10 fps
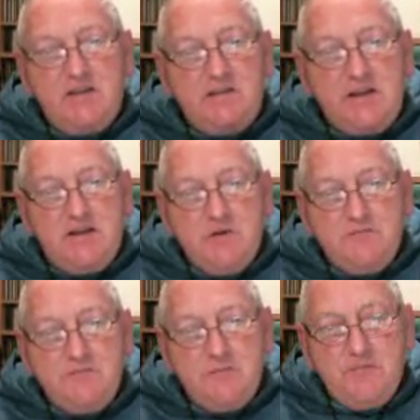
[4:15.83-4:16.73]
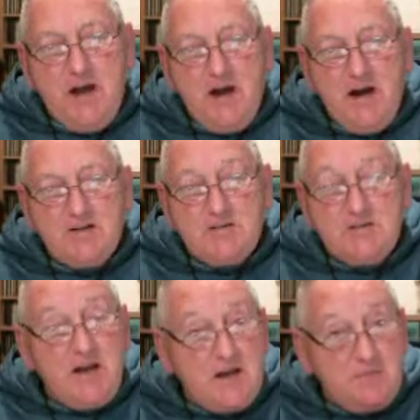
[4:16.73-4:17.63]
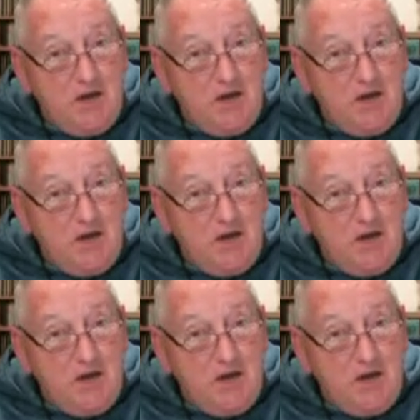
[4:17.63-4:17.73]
They come from the heart, and I'm